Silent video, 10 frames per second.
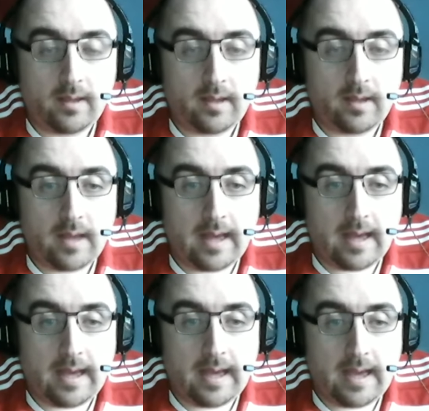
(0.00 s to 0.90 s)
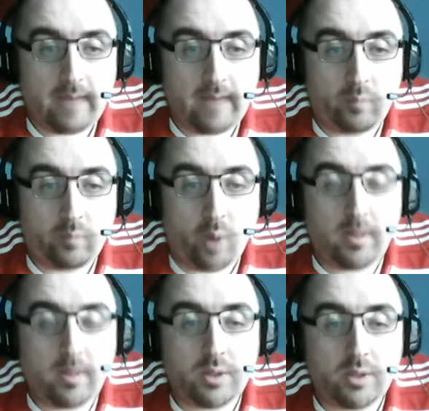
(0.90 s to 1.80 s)
If
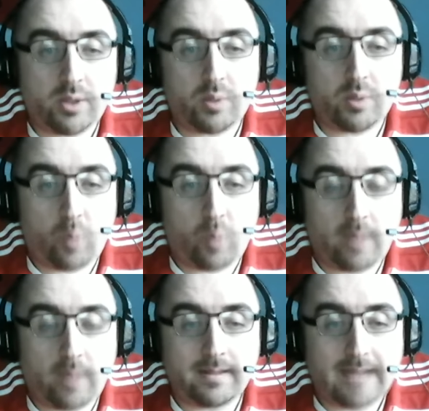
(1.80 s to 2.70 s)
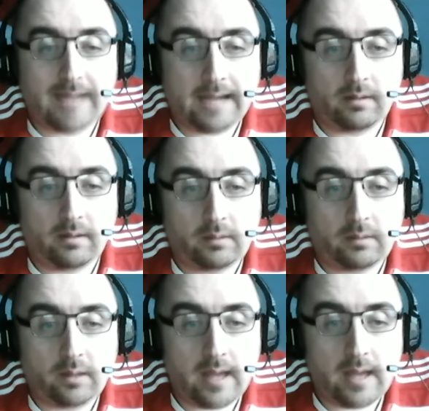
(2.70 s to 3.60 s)
Roman doesn't win the
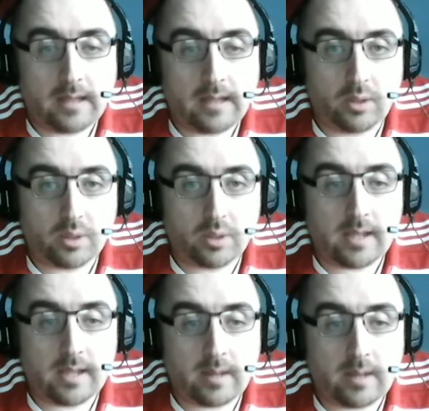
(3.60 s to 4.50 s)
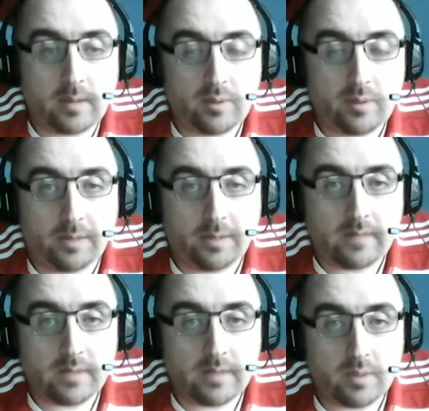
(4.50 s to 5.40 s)
title and it does turn out to be Triple H
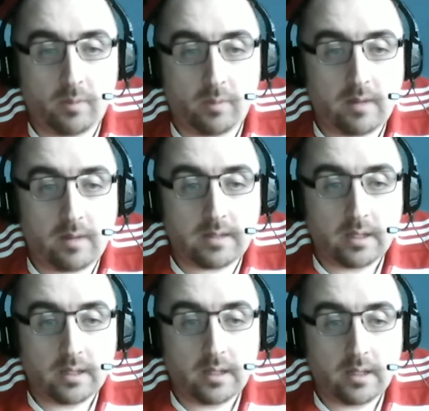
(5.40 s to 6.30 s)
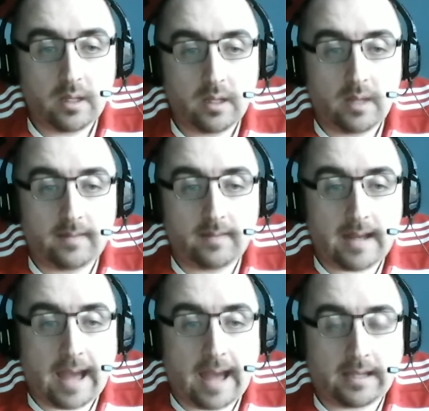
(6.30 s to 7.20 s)
versus Roman Reigns,
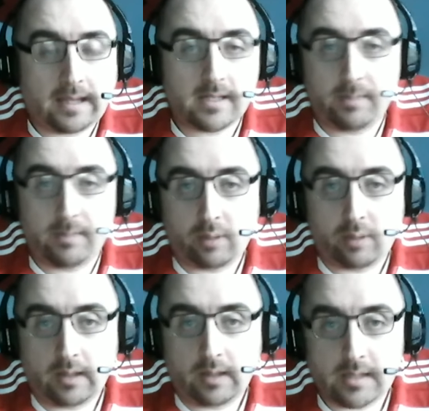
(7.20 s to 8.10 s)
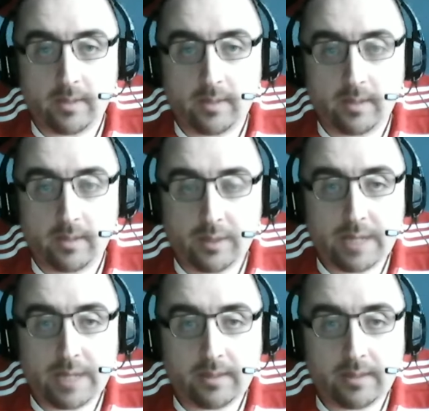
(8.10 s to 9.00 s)
then I can see Brock Lesnar becoming champion.